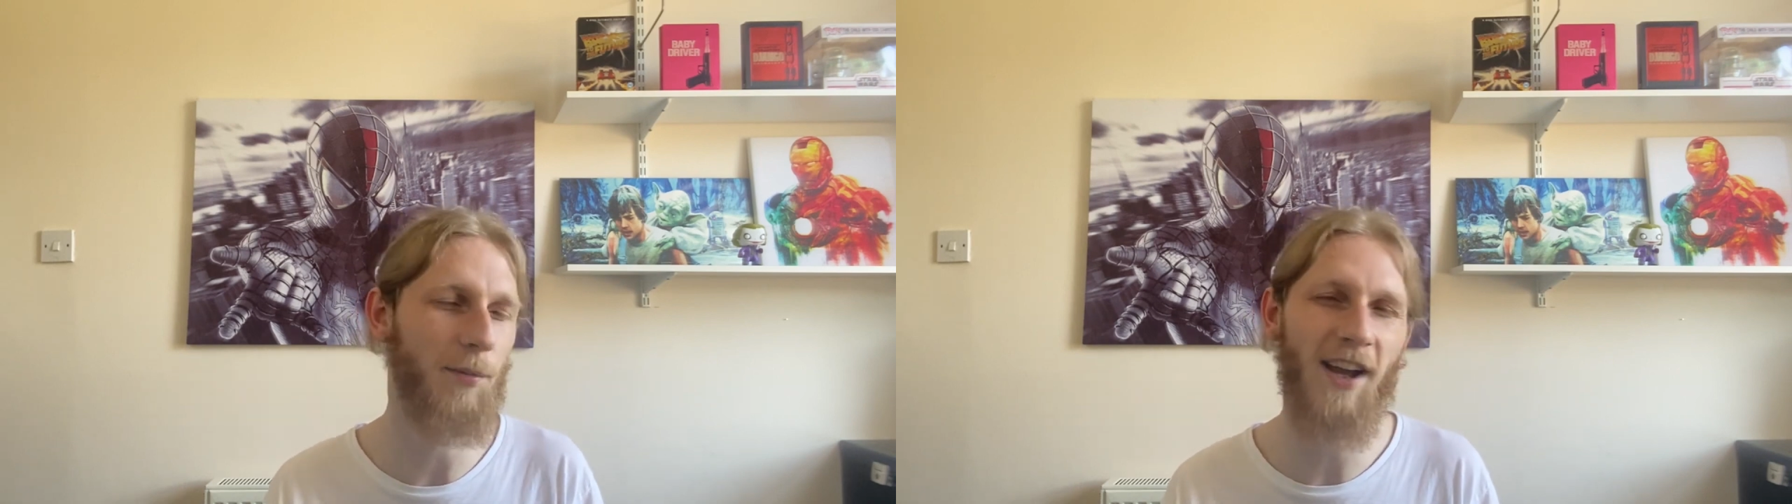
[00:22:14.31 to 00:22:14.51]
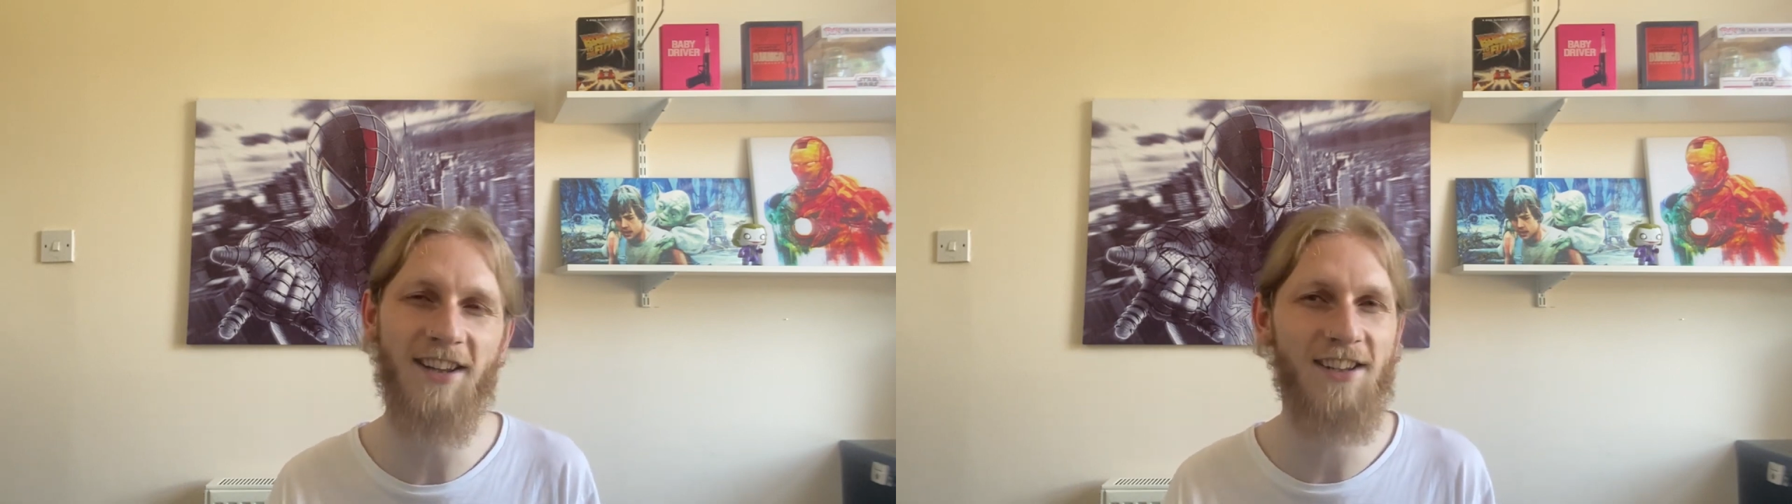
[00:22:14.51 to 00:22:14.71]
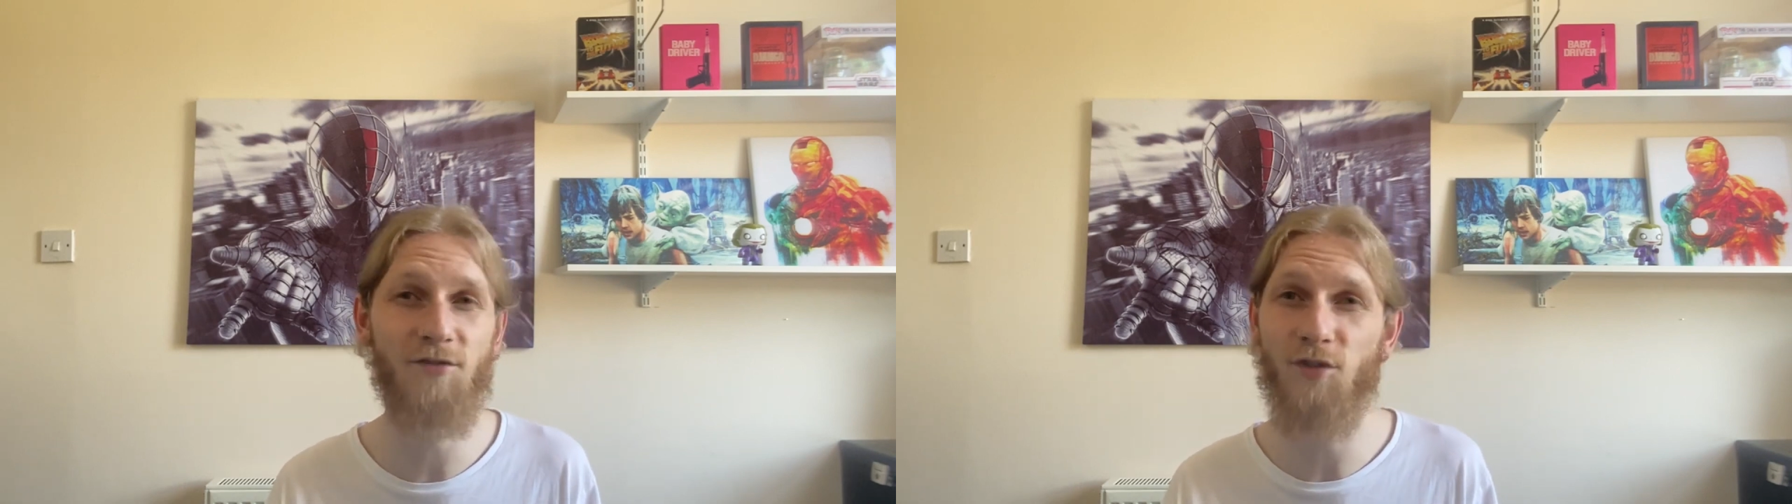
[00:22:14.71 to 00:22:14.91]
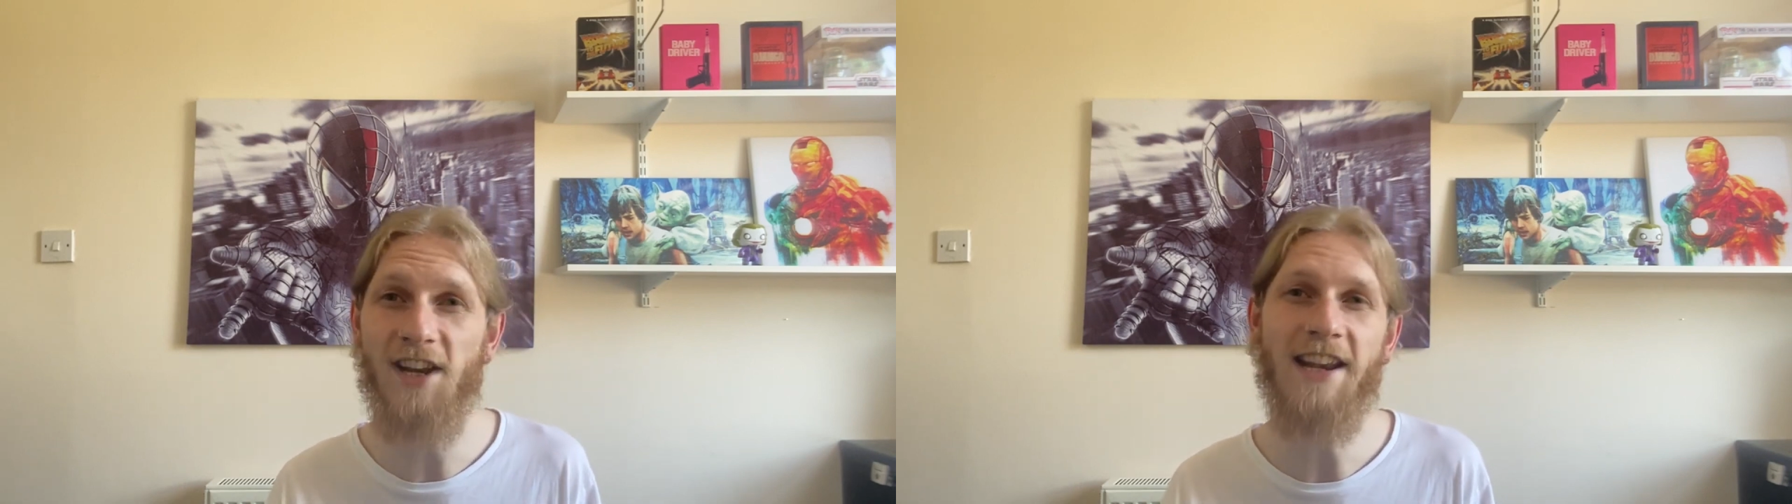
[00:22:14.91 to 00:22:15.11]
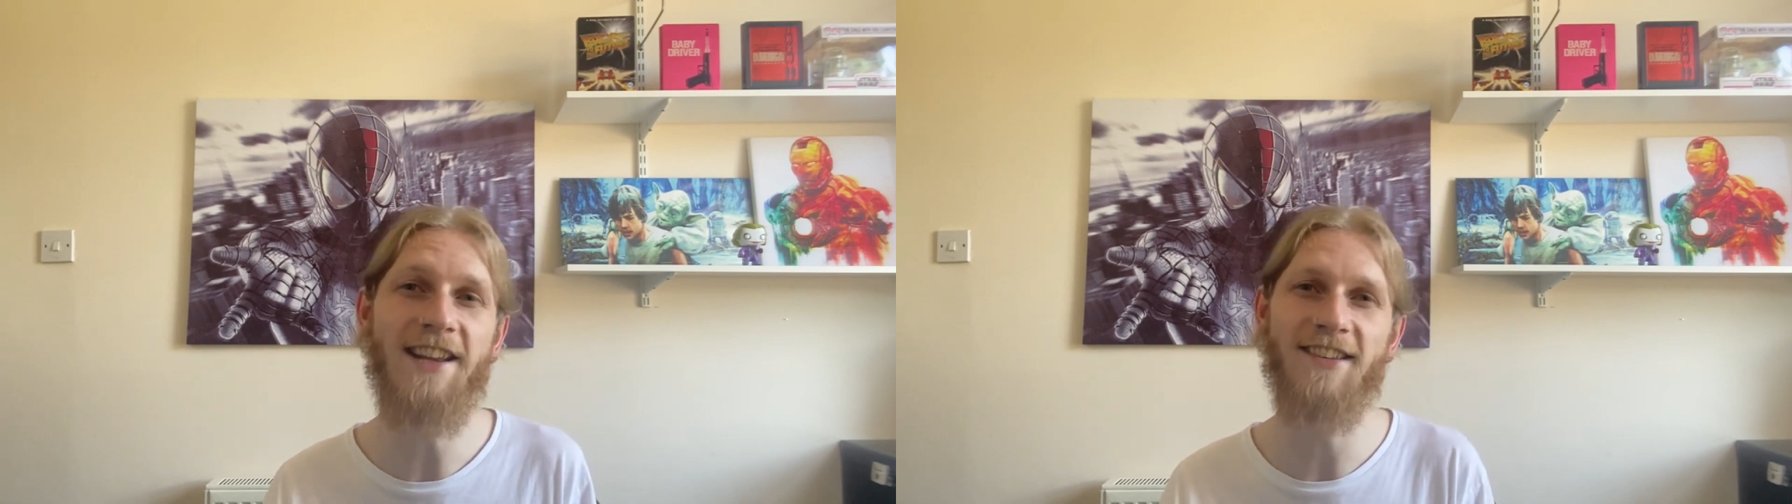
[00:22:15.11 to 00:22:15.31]
but it
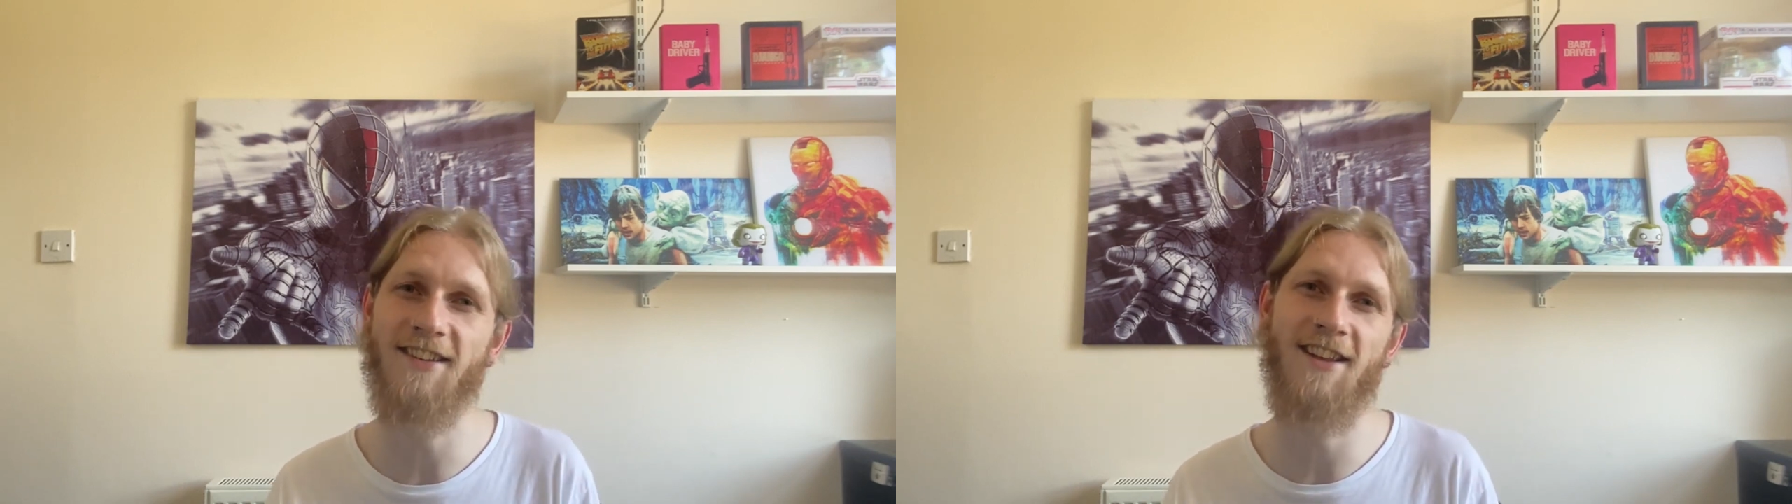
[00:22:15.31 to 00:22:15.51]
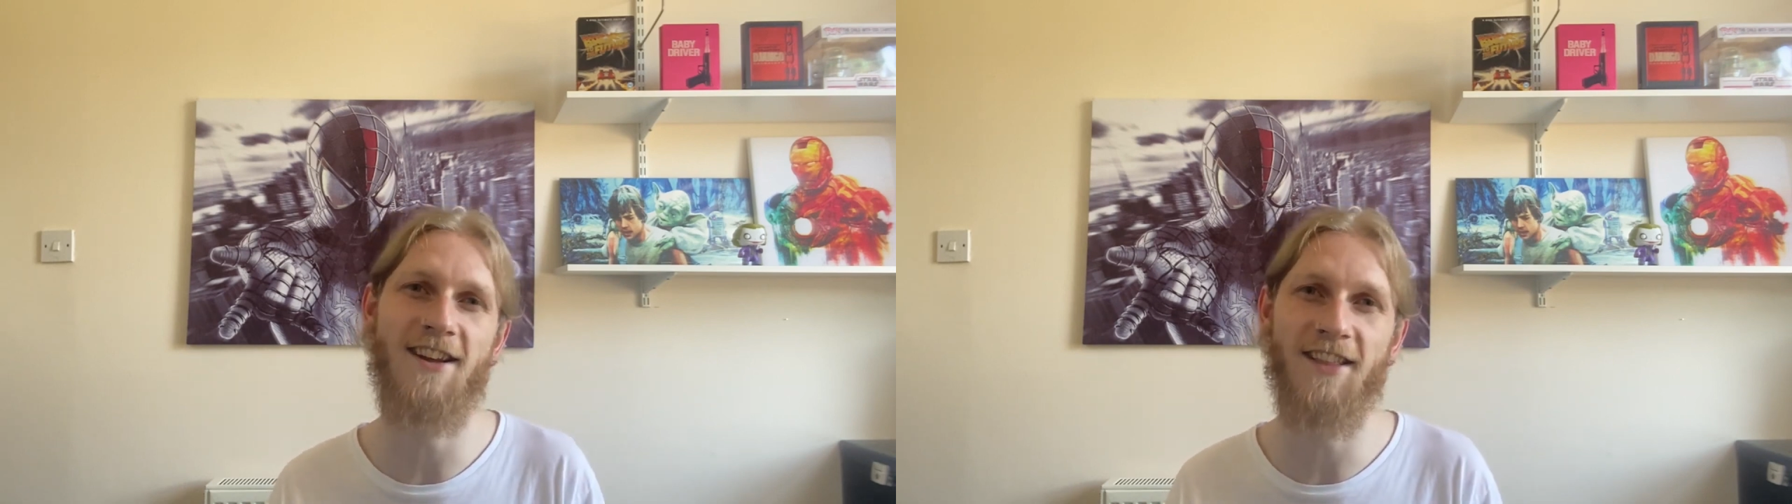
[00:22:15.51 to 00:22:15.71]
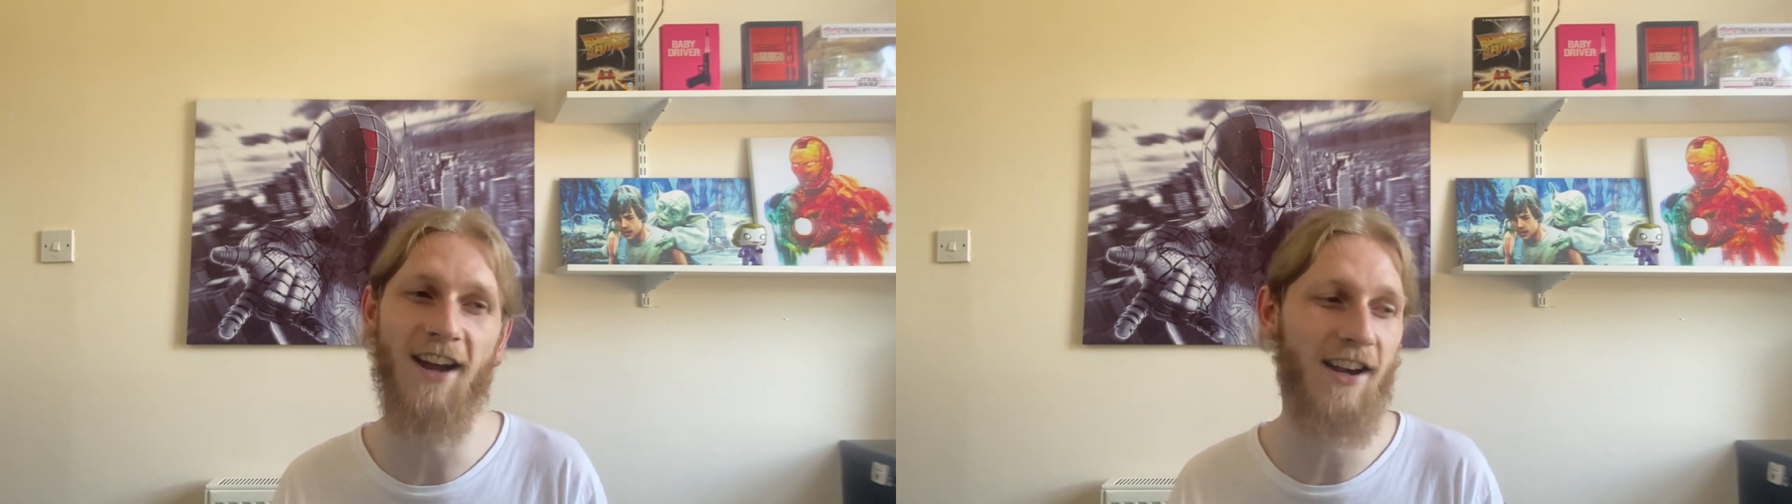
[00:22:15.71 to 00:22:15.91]
really isn't like that.